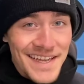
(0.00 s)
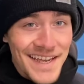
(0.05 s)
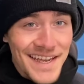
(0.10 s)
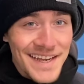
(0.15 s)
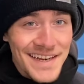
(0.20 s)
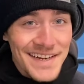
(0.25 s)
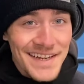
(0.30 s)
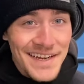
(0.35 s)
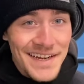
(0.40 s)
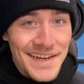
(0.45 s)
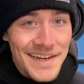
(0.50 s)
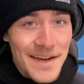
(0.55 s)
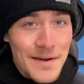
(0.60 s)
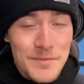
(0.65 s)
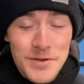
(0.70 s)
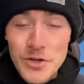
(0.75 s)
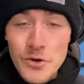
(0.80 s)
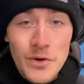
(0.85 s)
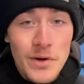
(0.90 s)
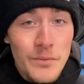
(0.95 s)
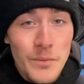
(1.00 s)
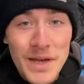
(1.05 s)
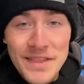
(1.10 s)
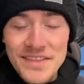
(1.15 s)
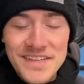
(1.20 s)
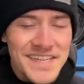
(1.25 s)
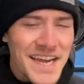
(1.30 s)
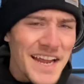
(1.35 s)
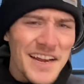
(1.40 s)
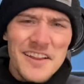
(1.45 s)
And uh, I'm doing what
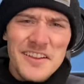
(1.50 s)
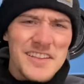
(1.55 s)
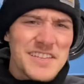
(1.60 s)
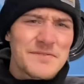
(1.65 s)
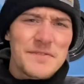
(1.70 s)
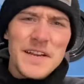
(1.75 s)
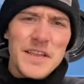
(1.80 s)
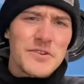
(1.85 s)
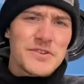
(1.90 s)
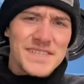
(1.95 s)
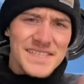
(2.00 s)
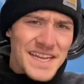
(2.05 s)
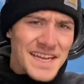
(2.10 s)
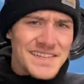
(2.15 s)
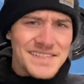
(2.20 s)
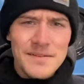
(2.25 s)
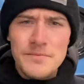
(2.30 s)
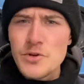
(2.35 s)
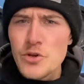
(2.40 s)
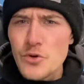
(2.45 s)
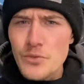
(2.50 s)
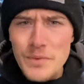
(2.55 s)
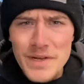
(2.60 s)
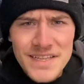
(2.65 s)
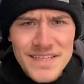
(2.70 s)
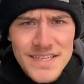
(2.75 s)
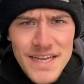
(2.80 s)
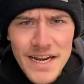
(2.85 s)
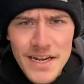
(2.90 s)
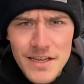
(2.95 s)
the title of this video says. I'm doing what
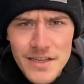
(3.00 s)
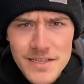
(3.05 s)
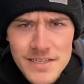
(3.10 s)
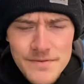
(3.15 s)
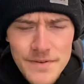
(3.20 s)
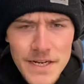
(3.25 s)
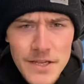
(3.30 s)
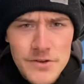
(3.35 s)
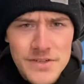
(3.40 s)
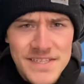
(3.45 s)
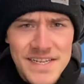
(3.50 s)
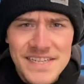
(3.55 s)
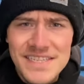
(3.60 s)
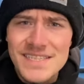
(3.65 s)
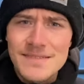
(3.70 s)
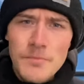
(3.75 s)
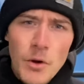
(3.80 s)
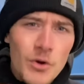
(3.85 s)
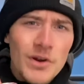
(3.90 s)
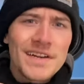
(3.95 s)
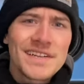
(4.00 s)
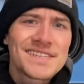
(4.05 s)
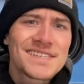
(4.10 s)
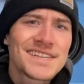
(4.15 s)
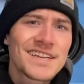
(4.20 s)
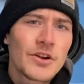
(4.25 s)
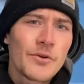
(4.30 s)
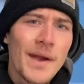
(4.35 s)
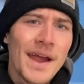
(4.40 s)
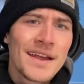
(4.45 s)
the title of this video says, smoking a
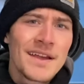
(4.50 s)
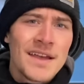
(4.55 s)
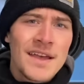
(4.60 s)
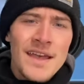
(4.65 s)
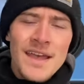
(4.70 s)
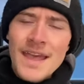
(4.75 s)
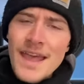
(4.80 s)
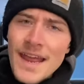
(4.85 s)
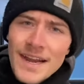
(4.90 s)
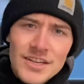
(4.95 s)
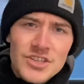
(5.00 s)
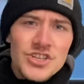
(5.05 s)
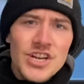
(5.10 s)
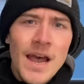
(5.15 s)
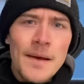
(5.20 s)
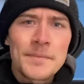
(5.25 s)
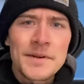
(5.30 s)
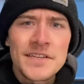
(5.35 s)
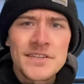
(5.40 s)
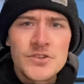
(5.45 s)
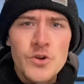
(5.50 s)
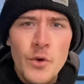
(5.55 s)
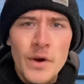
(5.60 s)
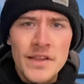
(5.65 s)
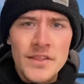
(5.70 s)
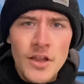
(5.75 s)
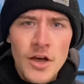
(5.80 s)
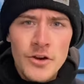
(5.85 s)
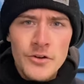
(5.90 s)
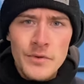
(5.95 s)
cigarette in a Japanese
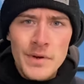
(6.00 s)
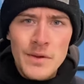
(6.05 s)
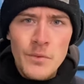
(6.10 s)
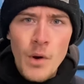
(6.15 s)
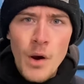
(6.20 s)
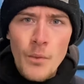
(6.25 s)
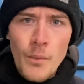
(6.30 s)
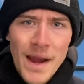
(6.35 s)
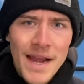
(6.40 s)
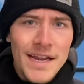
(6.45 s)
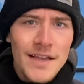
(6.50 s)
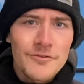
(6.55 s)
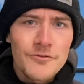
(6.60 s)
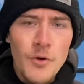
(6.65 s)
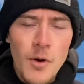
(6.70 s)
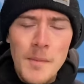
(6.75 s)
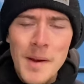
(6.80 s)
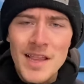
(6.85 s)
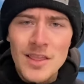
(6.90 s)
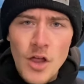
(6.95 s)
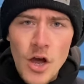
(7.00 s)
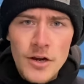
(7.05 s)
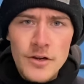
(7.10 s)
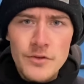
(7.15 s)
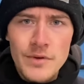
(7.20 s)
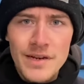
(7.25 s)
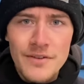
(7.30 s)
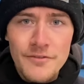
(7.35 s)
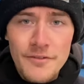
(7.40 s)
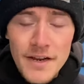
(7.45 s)
coin laundry while waiting for my
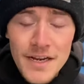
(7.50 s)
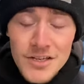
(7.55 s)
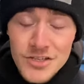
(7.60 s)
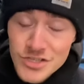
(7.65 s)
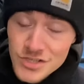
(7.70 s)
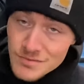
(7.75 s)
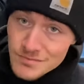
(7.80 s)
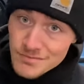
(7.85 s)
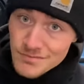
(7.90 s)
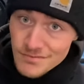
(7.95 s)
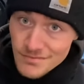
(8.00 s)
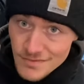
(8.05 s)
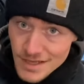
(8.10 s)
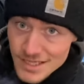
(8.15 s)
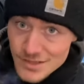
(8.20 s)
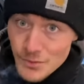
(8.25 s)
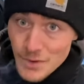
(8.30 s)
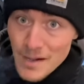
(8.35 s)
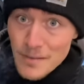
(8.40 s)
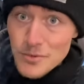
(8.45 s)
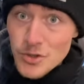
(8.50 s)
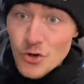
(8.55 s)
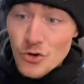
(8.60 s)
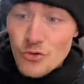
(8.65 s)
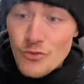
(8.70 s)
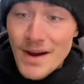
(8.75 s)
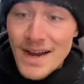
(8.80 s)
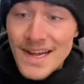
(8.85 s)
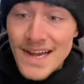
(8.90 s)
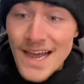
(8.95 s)
laundry to finish. That's what I'm
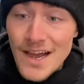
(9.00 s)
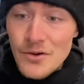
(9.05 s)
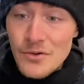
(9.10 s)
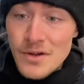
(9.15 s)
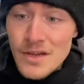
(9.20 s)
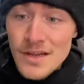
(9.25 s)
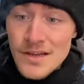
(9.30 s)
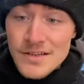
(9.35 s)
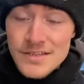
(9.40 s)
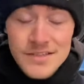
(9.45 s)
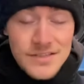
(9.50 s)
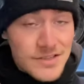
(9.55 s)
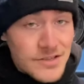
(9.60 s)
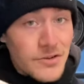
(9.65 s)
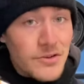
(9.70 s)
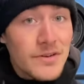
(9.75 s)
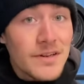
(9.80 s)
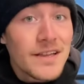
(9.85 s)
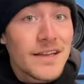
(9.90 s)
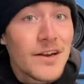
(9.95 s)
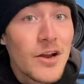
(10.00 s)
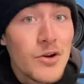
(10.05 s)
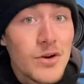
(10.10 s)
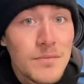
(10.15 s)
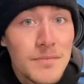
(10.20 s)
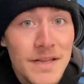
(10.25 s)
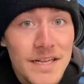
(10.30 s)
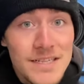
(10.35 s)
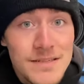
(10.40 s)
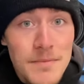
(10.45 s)
doing right now. Certainly no
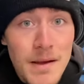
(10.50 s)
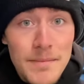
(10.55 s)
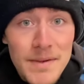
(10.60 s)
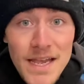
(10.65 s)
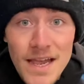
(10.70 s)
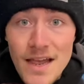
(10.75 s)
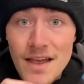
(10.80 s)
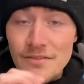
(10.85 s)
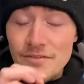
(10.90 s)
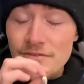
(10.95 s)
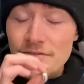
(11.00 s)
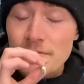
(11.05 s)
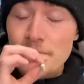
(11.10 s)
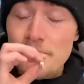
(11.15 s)
complaints on my behalf.